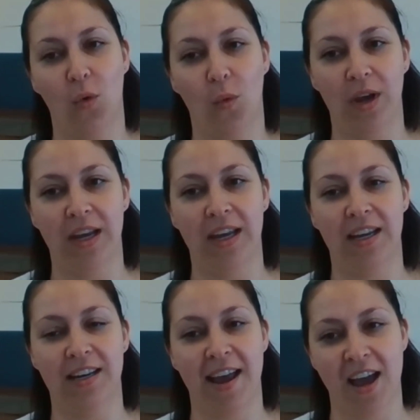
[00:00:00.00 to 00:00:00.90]

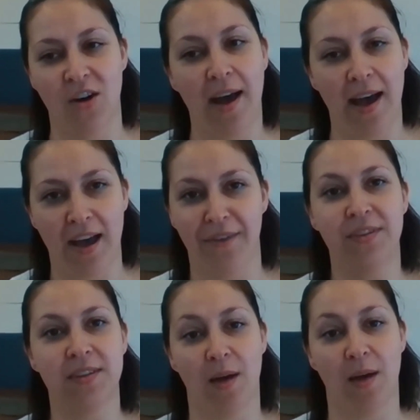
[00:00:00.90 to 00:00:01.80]
we now have
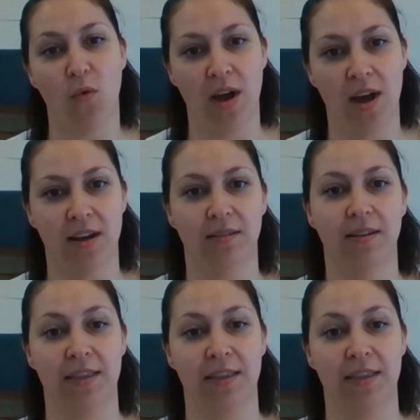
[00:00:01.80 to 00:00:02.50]
someone